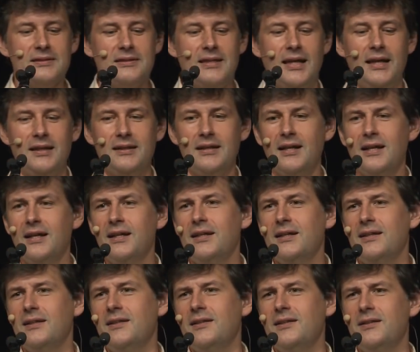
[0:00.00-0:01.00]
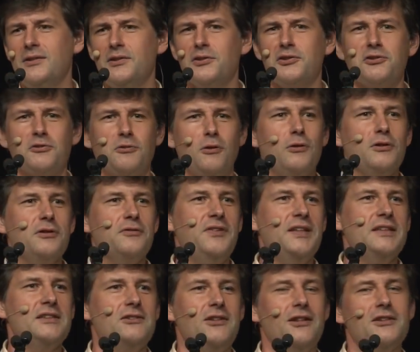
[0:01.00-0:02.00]
is that your scroll
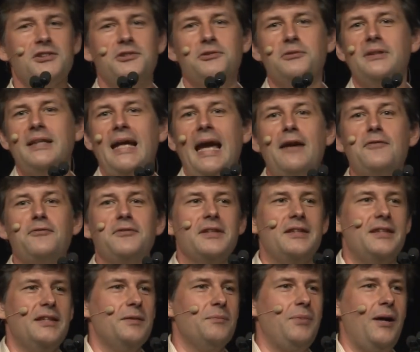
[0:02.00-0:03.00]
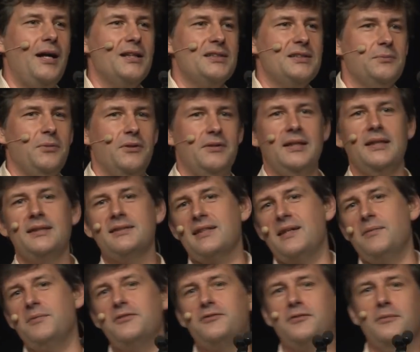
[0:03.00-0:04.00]
event starts doing everything possible. Things
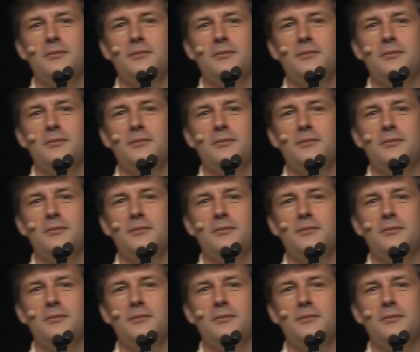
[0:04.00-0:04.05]
coming